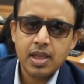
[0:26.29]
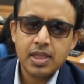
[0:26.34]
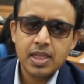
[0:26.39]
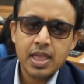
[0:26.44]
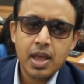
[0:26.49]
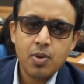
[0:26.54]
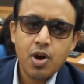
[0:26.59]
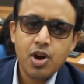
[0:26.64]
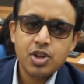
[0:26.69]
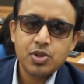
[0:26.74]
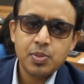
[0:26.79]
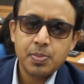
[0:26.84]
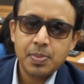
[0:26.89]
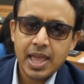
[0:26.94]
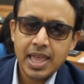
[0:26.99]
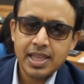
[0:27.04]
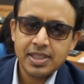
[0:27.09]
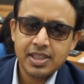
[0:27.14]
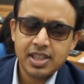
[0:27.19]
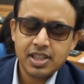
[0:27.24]
They want to
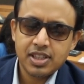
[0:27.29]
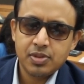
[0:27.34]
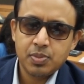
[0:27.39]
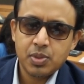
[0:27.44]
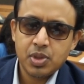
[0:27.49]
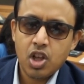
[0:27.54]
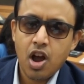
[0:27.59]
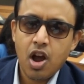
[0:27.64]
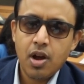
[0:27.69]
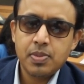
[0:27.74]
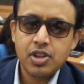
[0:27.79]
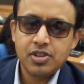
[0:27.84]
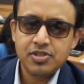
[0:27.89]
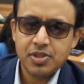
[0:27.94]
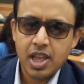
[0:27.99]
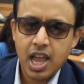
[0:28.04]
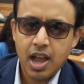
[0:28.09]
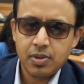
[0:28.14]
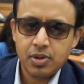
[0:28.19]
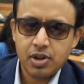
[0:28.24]
blend this with almond
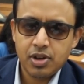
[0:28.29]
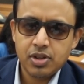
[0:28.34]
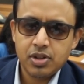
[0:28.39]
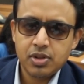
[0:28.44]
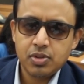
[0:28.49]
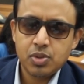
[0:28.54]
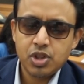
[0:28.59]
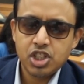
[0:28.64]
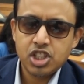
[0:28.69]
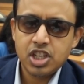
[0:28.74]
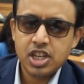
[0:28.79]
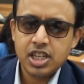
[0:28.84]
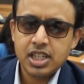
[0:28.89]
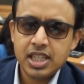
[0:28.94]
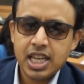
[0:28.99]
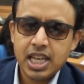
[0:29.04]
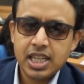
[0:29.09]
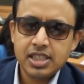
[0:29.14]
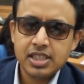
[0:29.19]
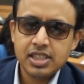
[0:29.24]
flour, which
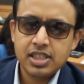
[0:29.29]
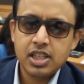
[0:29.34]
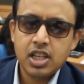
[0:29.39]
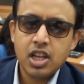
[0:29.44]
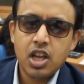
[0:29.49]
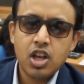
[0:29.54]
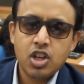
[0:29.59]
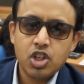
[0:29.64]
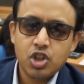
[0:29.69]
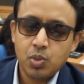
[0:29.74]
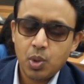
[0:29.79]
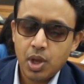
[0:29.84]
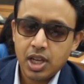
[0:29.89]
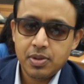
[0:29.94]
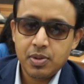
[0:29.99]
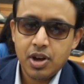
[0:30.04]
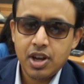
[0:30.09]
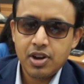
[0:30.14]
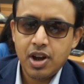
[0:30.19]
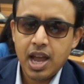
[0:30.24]
contains
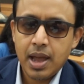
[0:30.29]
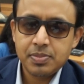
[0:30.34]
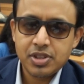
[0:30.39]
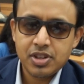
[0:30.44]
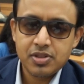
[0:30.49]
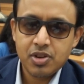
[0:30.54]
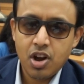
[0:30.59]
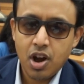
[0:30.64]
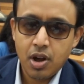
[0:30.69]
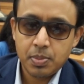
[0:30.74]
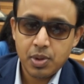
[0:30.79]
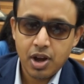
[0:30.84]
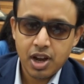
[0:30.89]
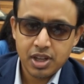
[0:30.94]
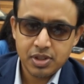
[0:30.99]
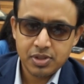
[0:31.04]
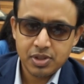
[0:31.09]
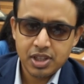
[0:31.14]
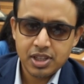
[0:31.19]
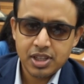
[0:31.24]
21 grams of
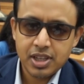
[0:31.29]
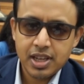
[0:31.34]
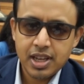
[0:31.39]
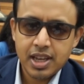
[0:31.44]
carbohydrate